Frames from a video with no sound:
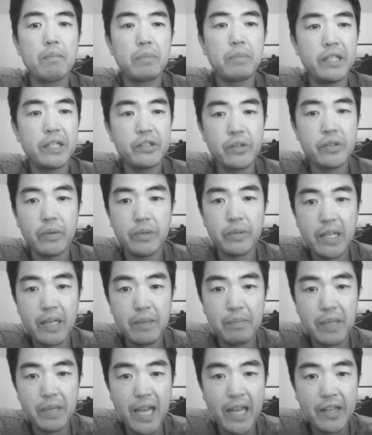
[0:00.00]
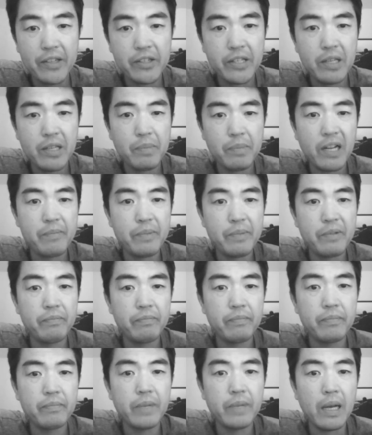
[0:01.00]
Please don't DM me asking, but
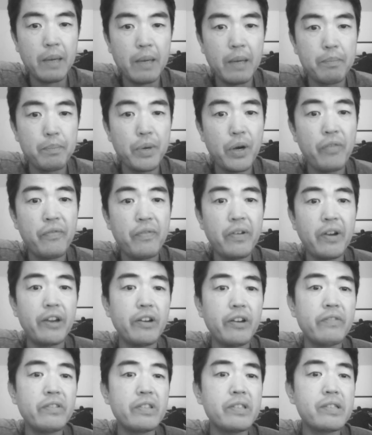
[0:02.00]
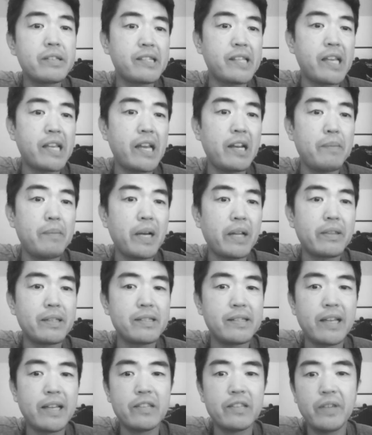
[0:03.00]
I'm both very nervous and excited about
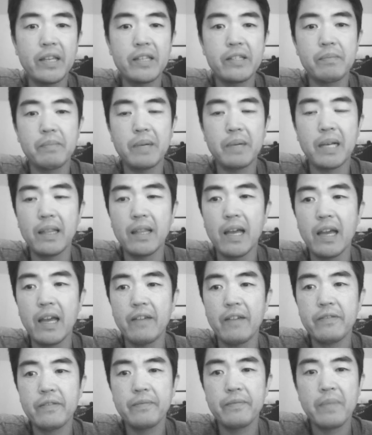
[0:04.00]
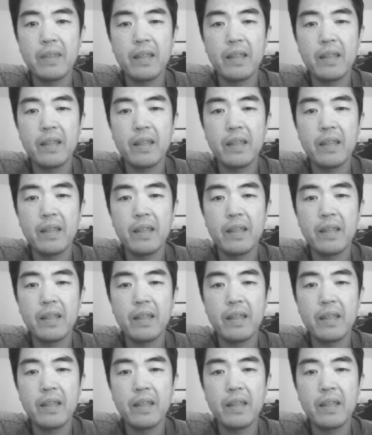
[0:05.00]
this next phase of my life.